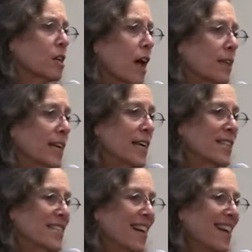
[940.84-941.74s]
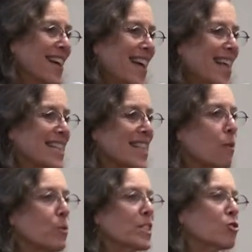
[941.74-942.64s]
colleagues is
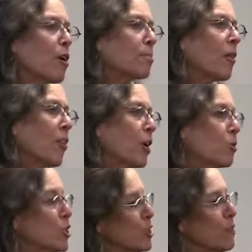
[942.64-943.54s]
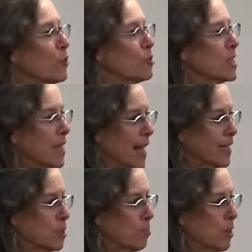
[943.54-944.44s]
that we trouble the notion of who's the
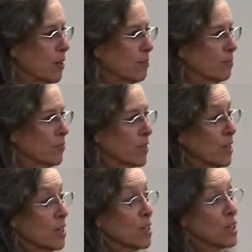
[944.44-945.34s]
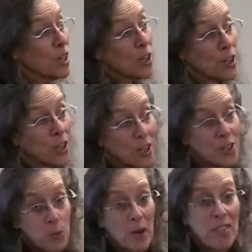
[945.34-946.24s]
expert.
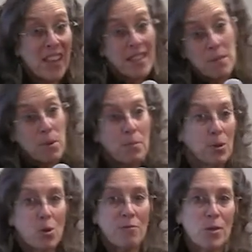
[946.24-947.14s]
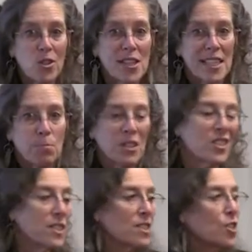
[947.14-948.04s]
Because we think the people who have most
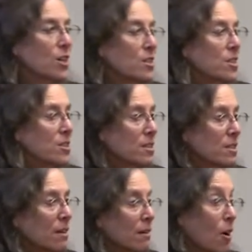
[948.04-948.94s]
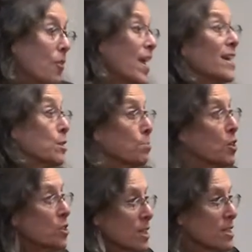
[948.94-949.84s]
experience in justice are the
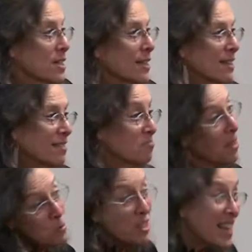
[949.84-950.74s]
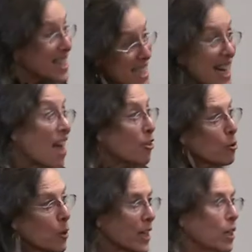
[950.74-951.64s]
experts, and we think
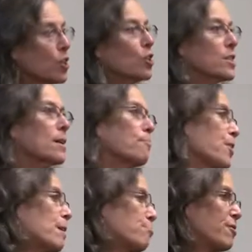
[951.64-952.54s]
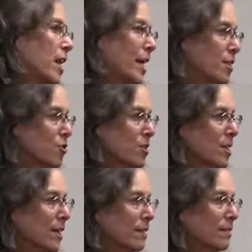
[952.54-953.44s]
together we can cook something pretty interesting